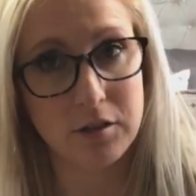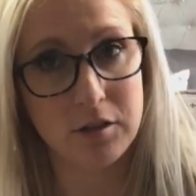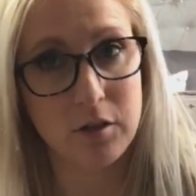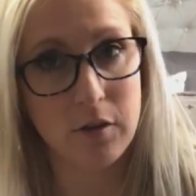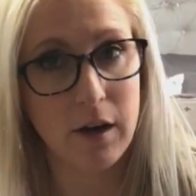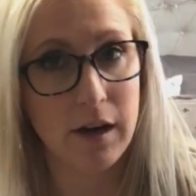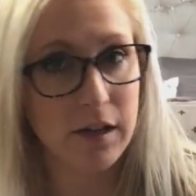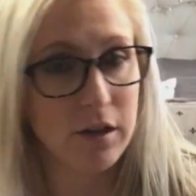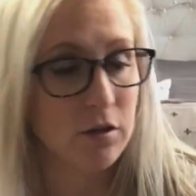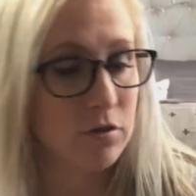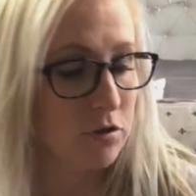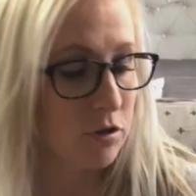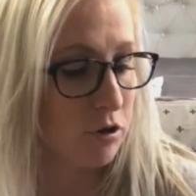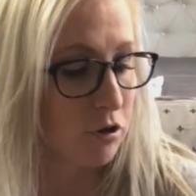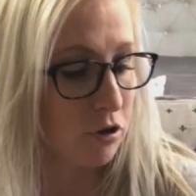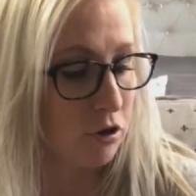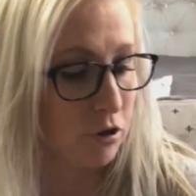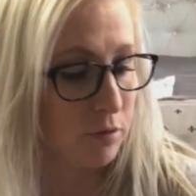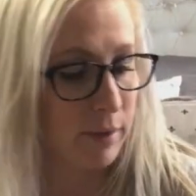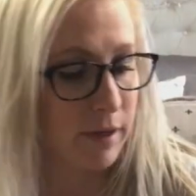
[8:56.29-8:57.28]
So I usually
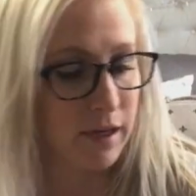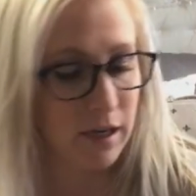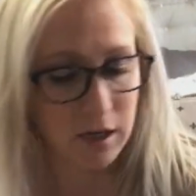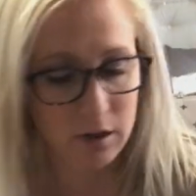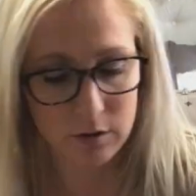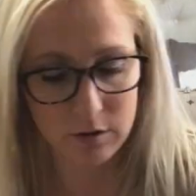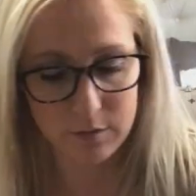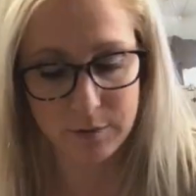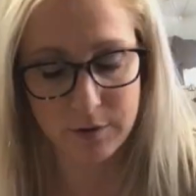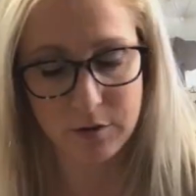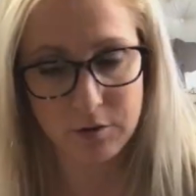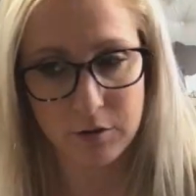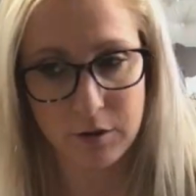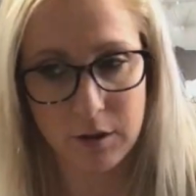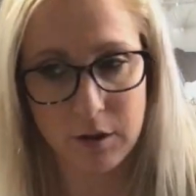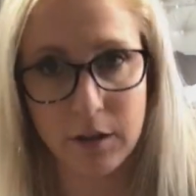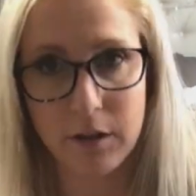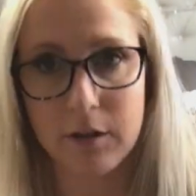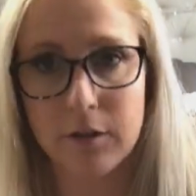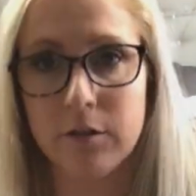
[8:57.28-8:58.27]
curl my hair with my
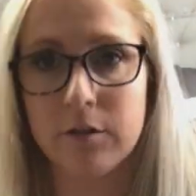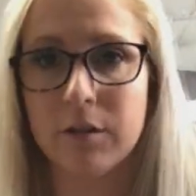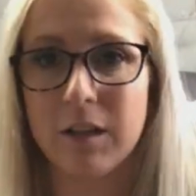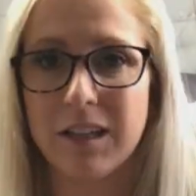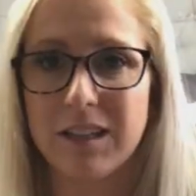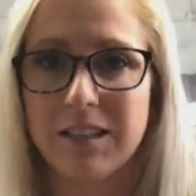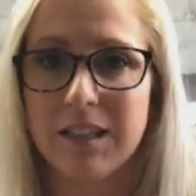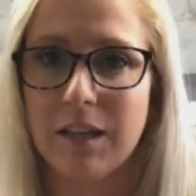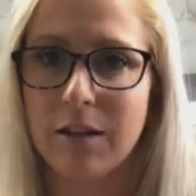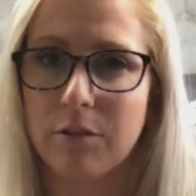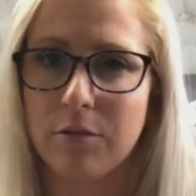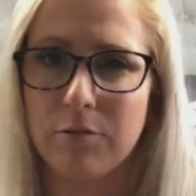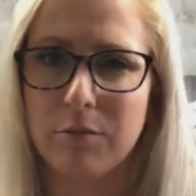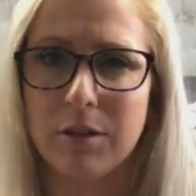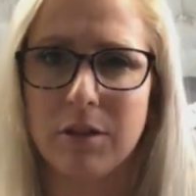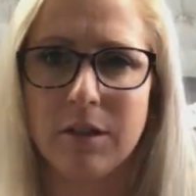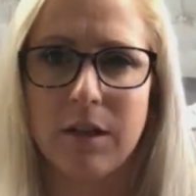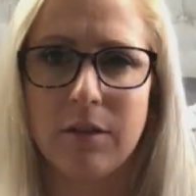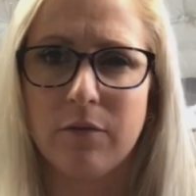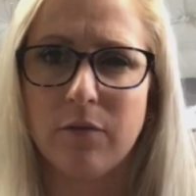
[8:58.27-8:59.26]
straightening iron, like, day
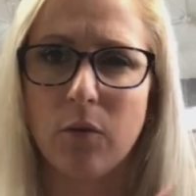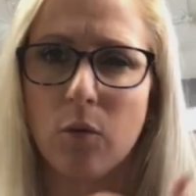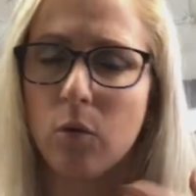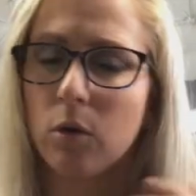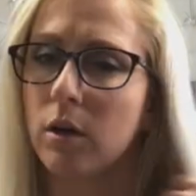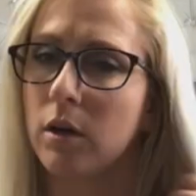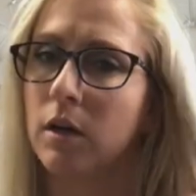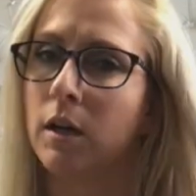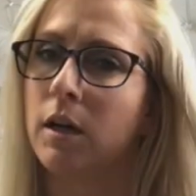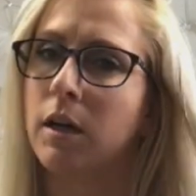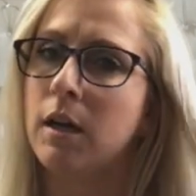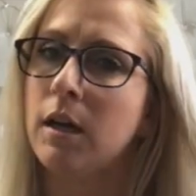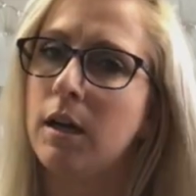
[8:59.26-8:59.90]
three, day four.